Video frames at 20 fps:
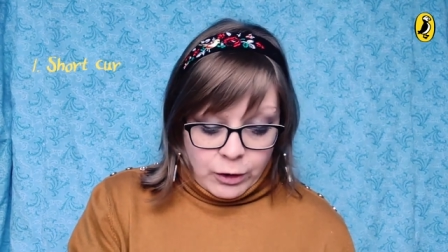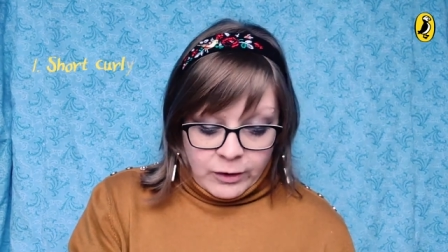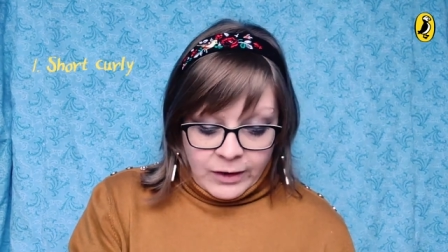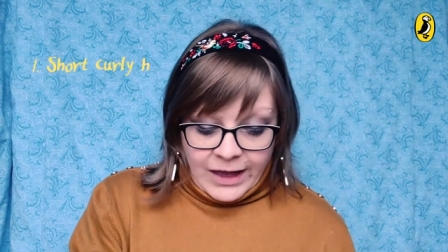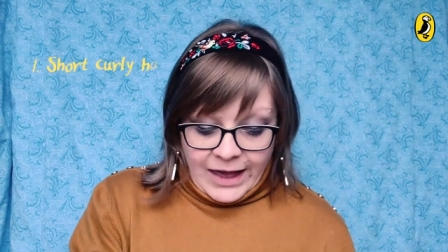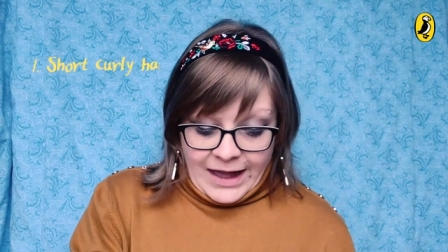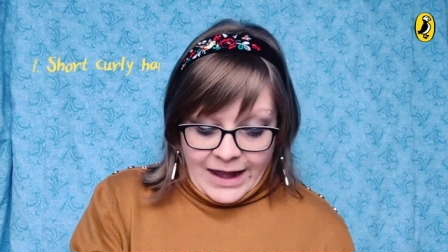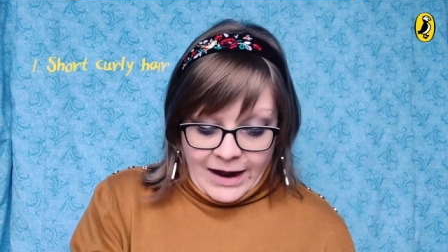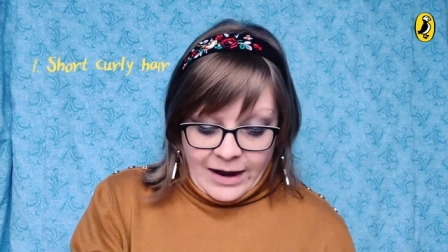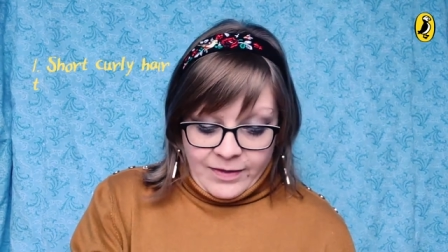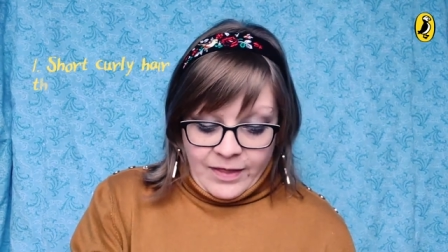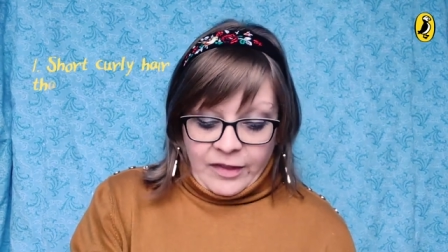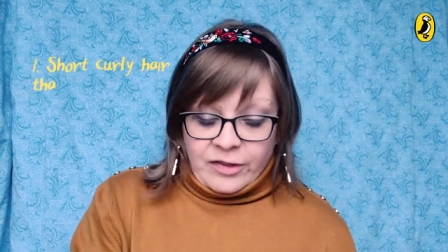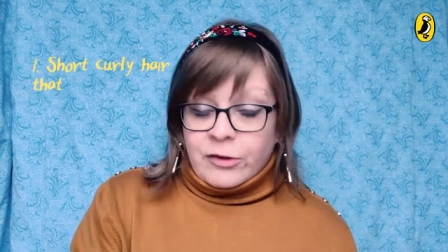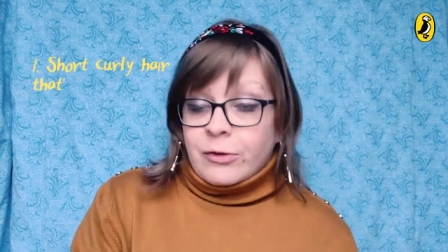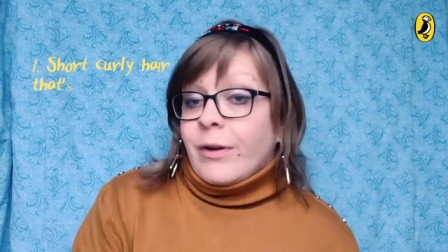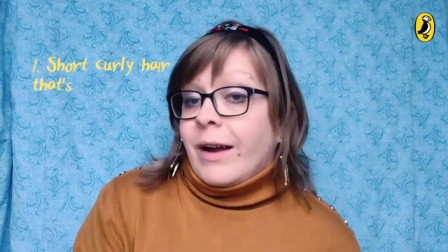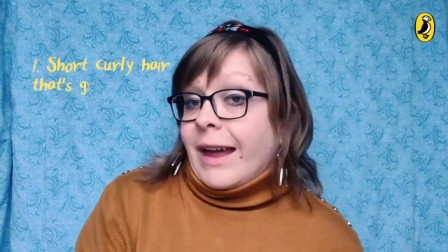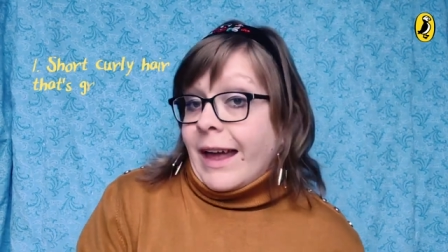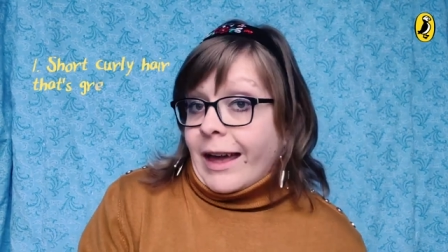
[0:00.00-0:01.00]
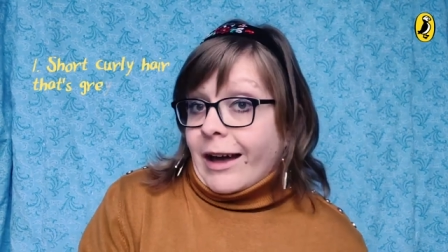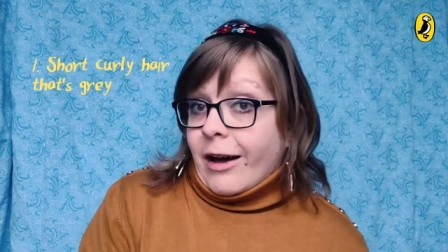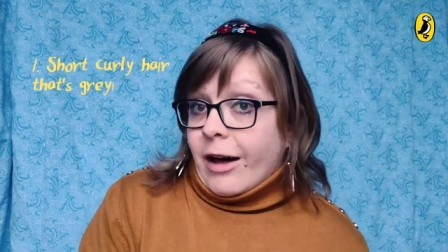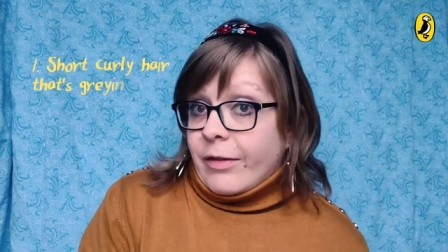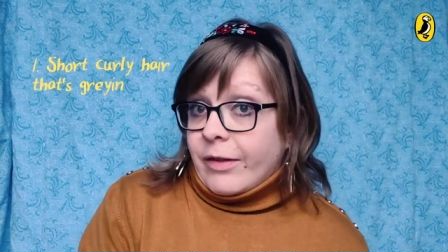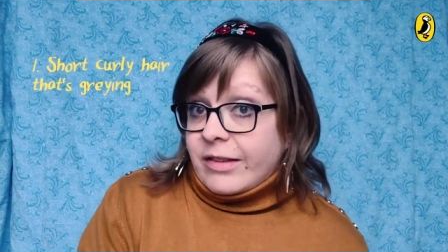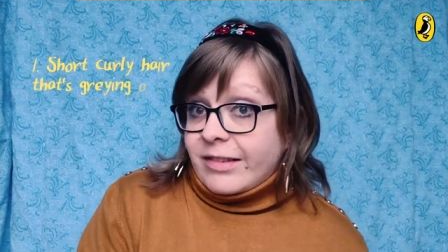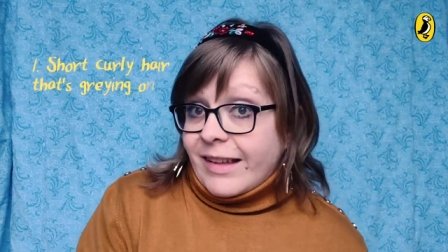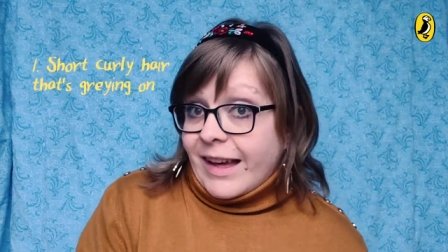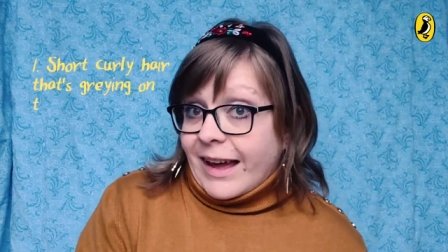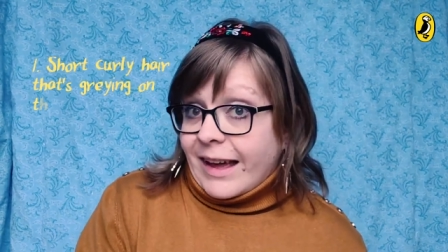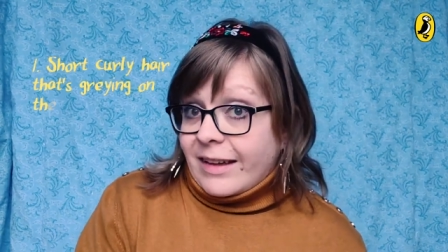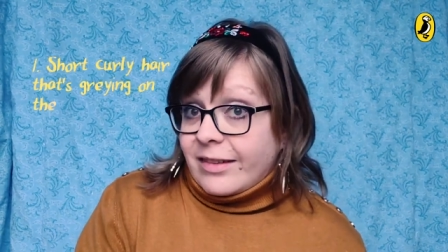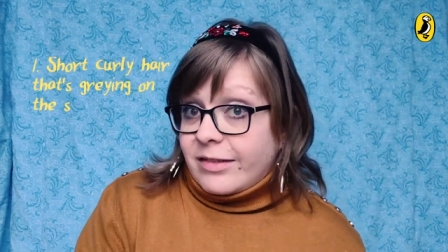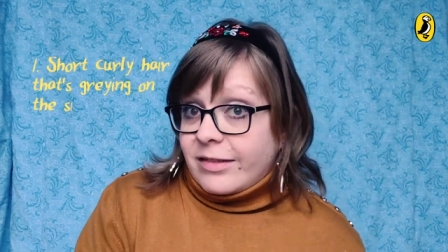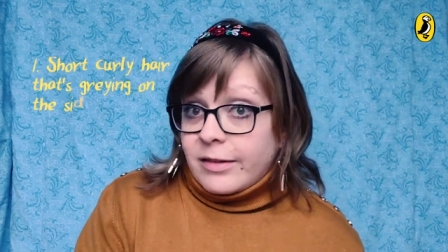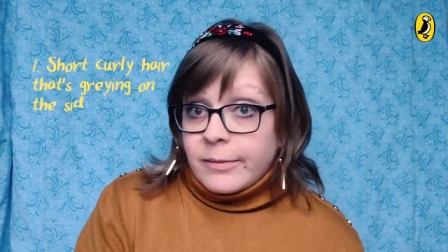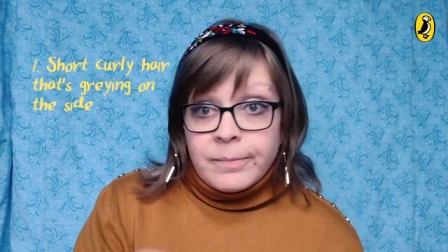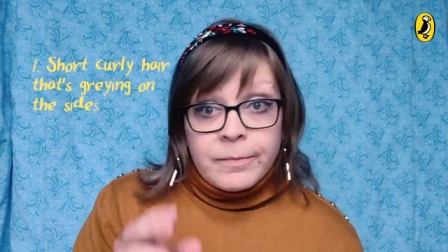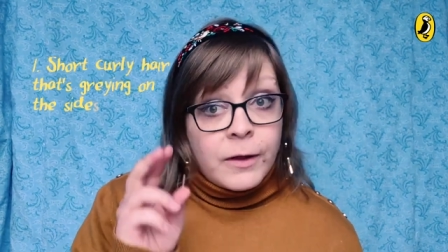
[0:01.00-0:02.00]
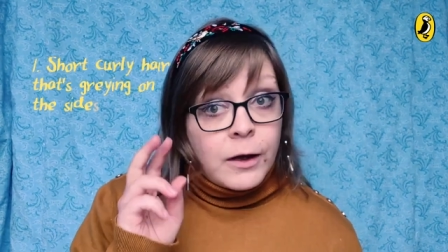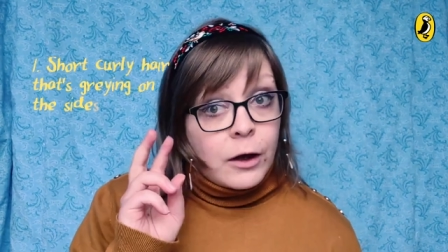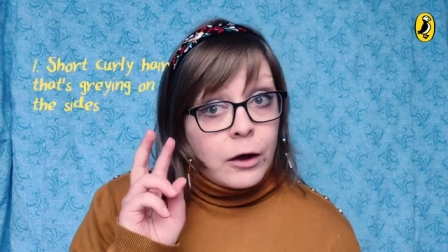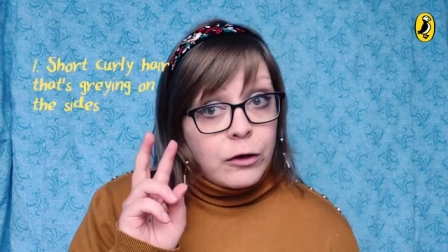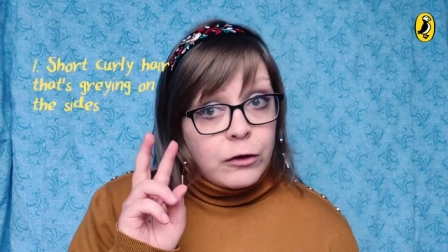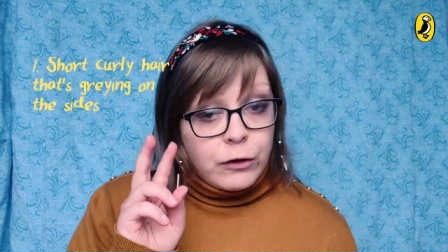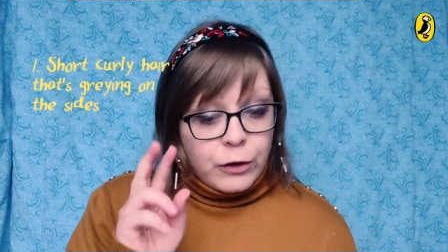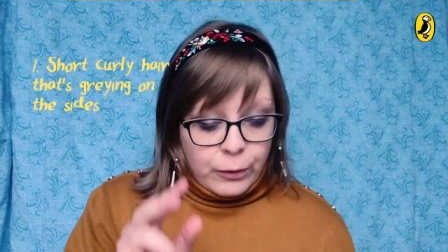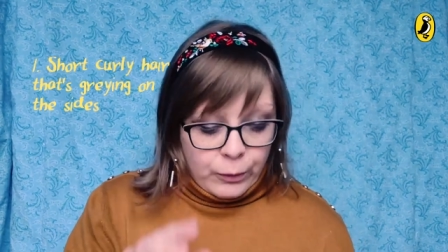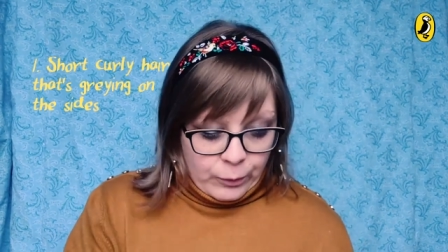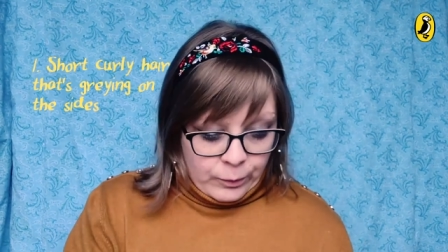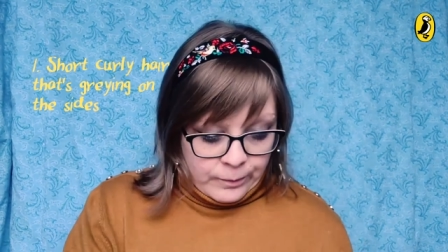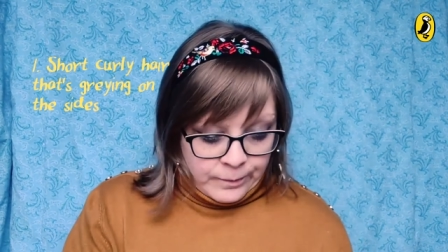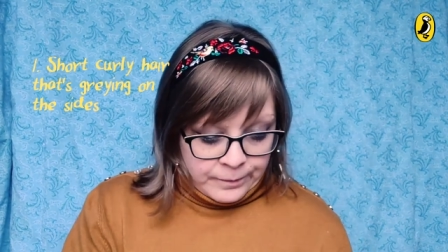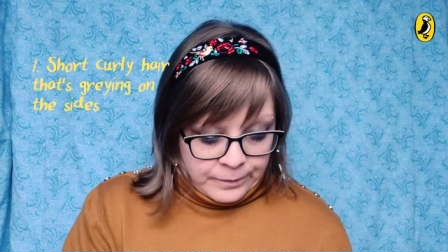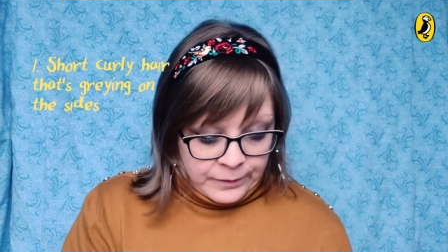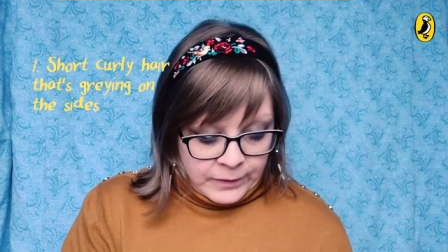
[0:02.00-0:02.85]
curly hair that's graying on the sides. 2.